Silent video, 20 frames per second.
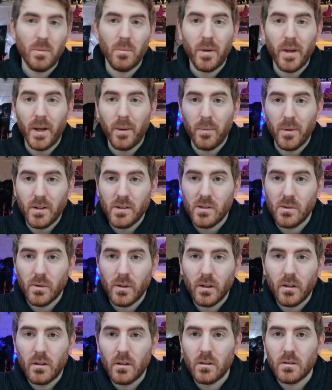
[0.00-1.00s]
game into it
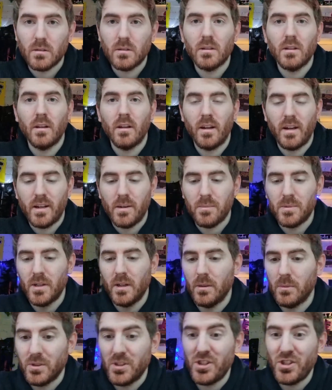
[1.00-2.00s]
because Liam said I
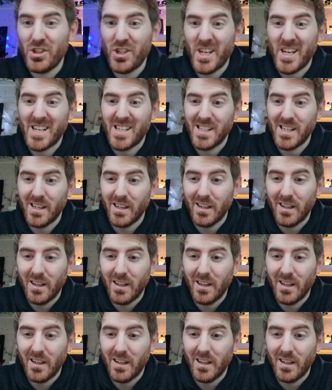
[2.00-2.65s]
was cheating.